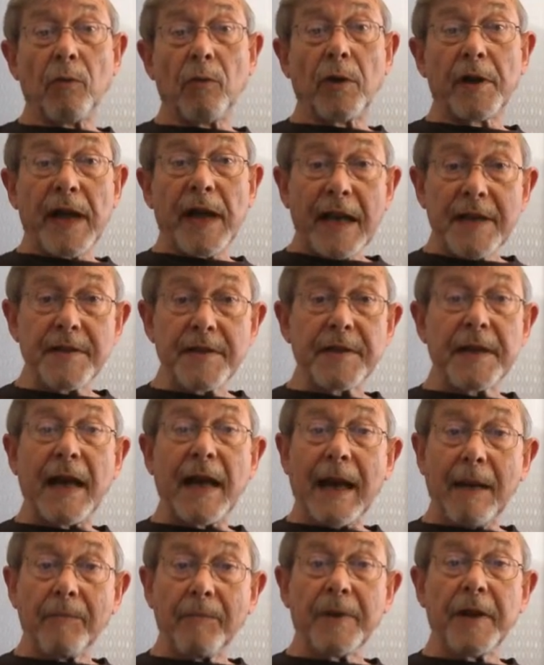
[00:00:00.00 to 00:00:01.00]
What has to
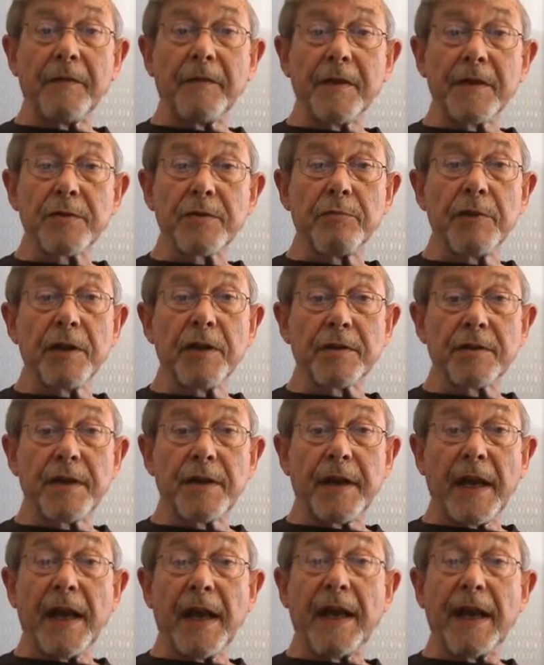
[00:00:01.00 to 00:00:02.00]
happen in this world
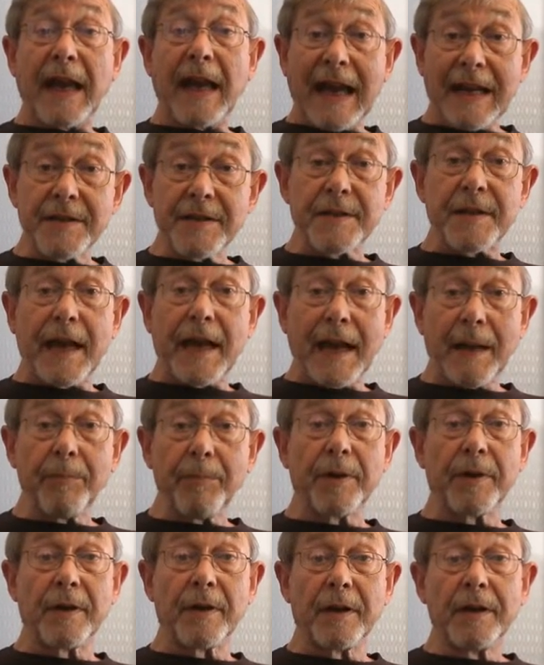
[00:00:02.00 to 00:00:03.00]
today has to
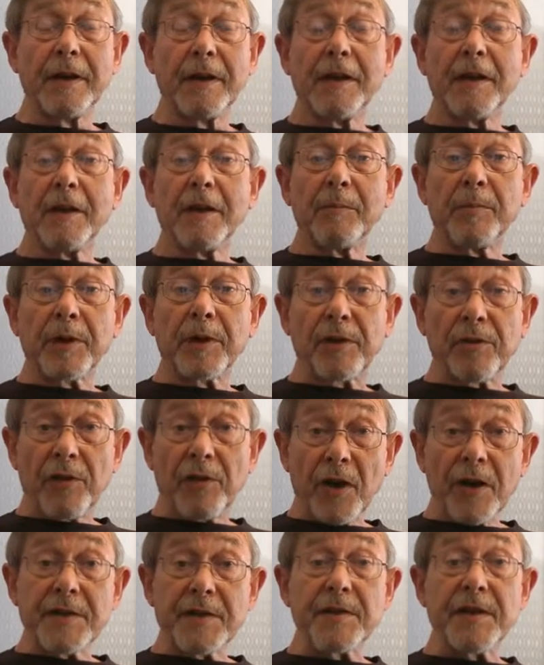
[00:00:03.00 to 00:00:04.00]
happen, but
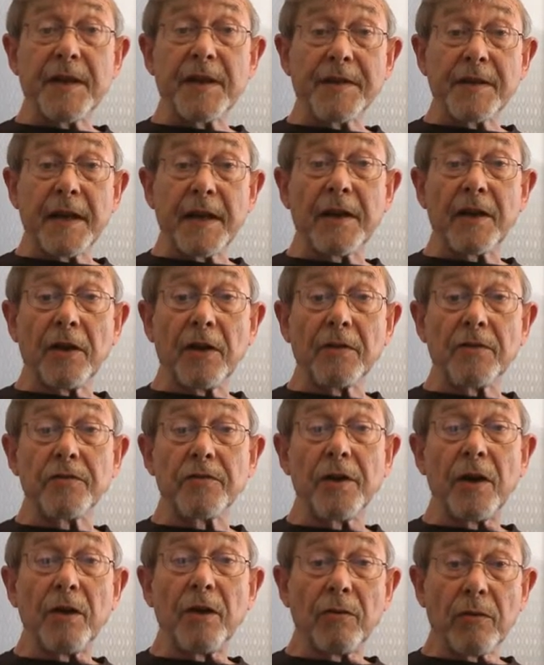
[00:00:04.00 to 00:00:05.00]
Christ is in
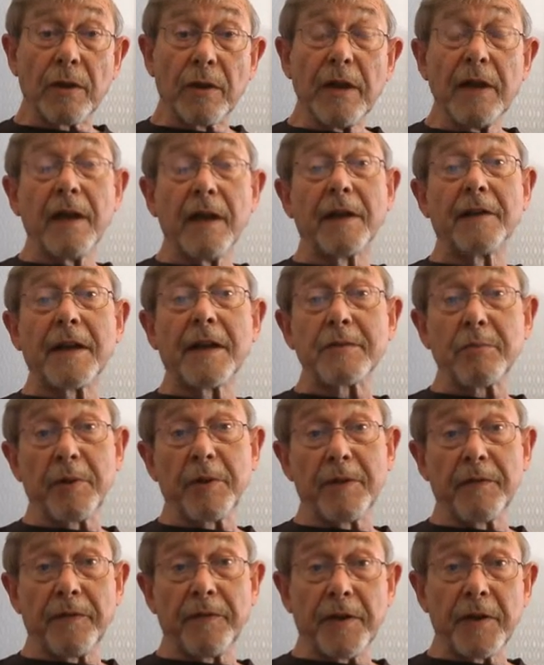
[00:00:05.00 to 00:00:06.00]
control. And that's
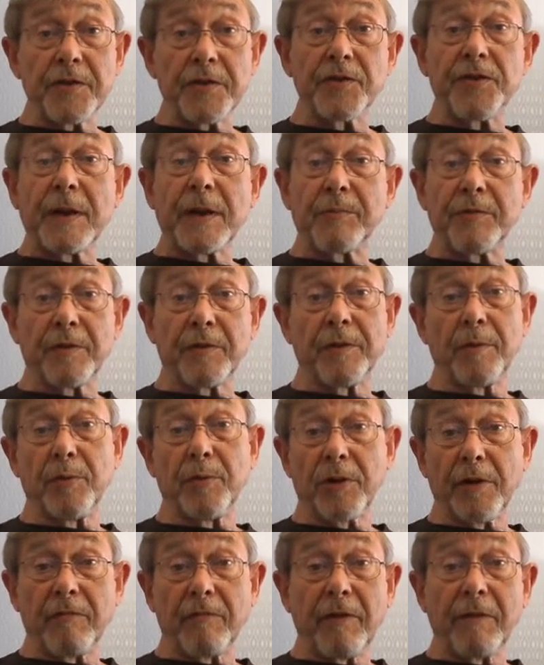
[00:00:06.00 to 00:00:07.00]
what the first chapter of the
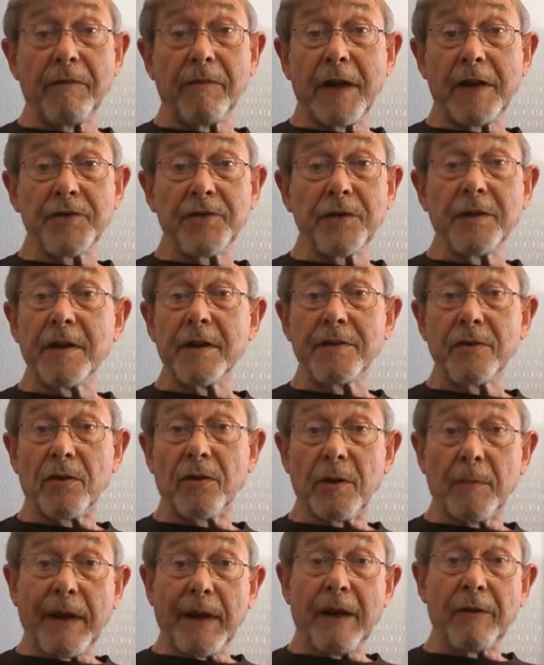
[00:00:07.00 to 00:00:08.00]
book of Revelation is
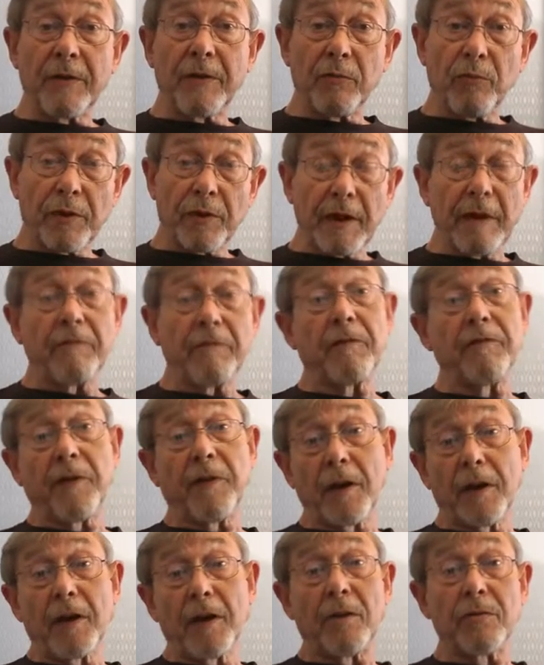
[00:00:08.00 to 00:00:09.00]
all about, that whatever
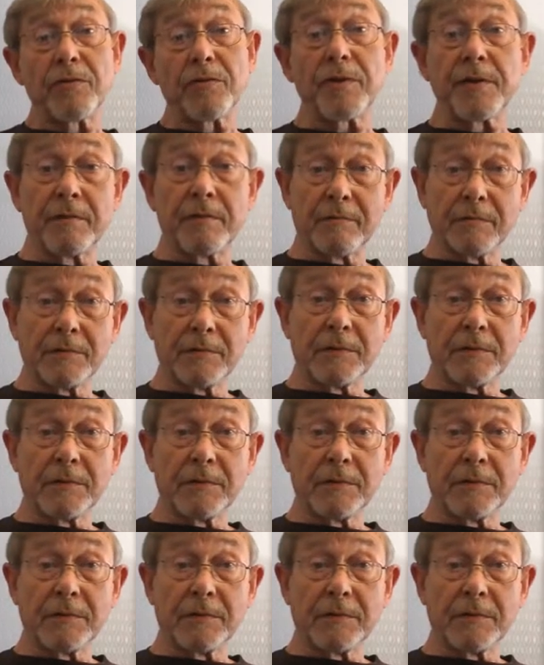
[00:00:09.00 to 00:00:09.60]
follows